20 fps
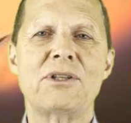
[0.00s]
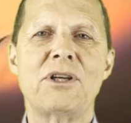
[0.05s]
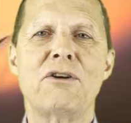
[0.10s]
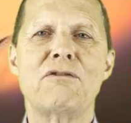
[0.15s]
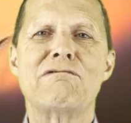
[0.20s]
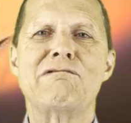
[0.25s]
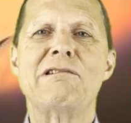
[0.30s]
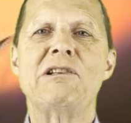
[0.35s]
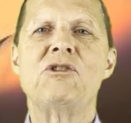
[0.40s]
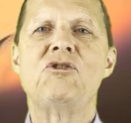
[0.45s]

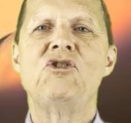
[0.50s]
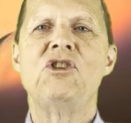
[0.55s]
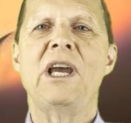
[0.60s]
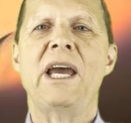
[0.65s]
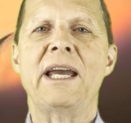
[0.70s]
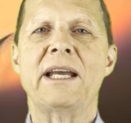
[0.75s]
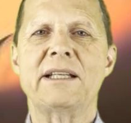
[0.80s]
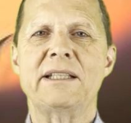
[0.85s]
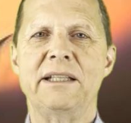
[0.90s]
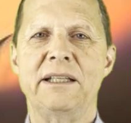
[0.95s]
have
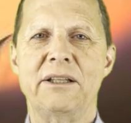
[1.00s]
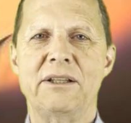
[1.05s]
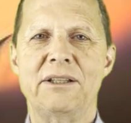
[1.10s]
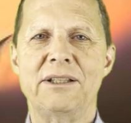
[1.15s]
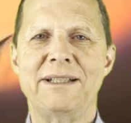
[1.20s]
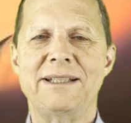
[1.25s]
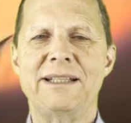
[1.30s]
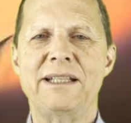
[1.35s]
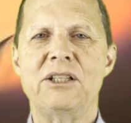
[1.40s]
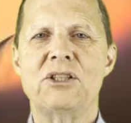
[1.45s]
rejected
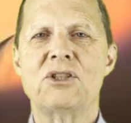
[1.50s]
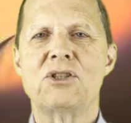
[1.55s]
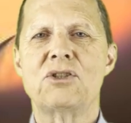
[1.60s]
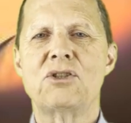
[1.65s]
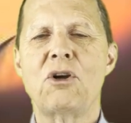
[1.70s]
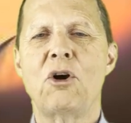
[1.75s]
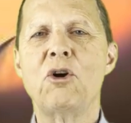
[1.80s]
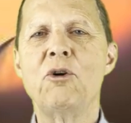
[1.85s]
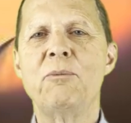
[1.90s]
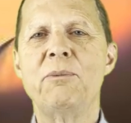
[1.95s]
the
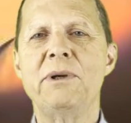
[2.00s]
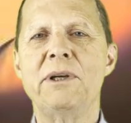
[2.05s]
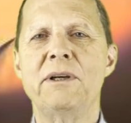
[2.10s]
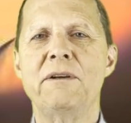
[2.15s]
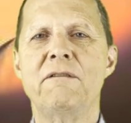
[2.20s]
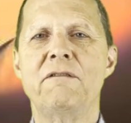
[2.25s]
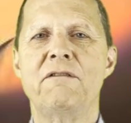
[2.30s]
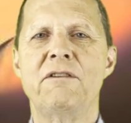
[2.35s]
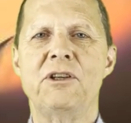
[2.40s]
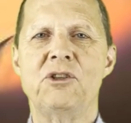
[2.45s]

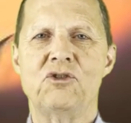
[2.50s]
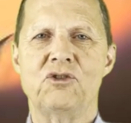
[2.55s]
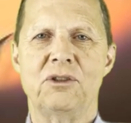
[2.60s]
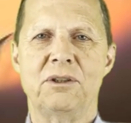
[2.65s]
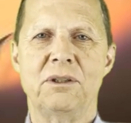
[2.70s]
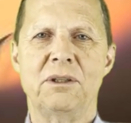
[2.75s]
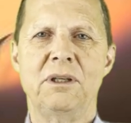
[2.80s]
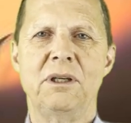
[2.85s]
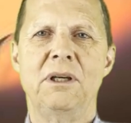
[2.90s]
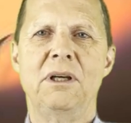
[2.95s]
dystopian
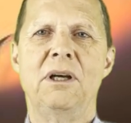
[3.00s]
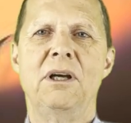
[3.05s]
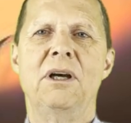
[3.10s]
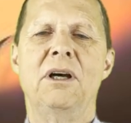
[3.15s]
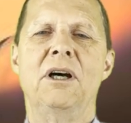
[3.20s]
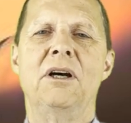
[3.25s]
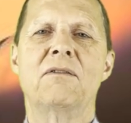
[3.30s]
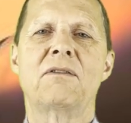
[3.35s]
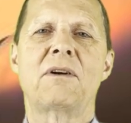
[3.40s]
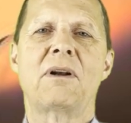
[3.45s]
vision
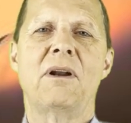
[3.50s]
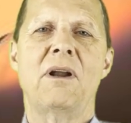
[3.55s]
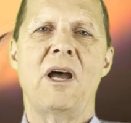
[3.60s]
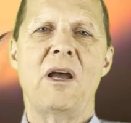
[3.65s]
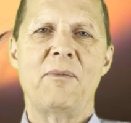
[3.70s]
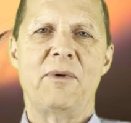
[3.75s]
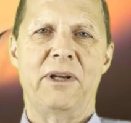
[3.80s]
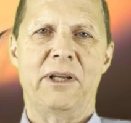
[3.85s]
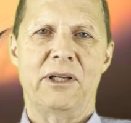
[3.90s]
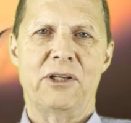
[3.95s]
of
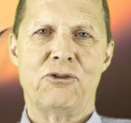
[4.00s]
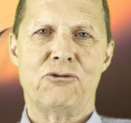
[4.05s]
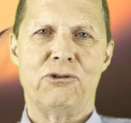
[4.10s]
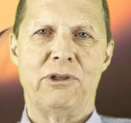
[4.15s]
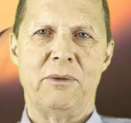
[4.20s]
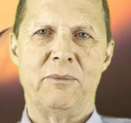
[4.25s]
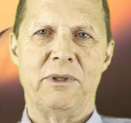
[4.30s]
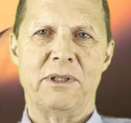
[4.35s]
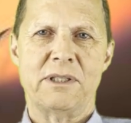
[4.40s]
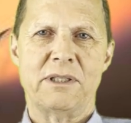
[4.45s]
climate
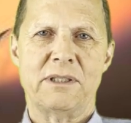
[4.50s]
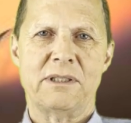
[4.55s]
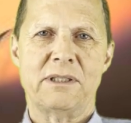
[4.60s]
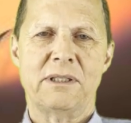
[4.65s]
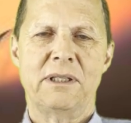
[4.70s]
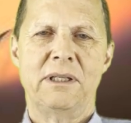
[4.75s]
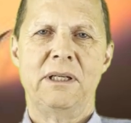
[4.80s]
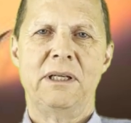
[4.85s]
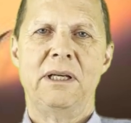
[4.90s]
extremists.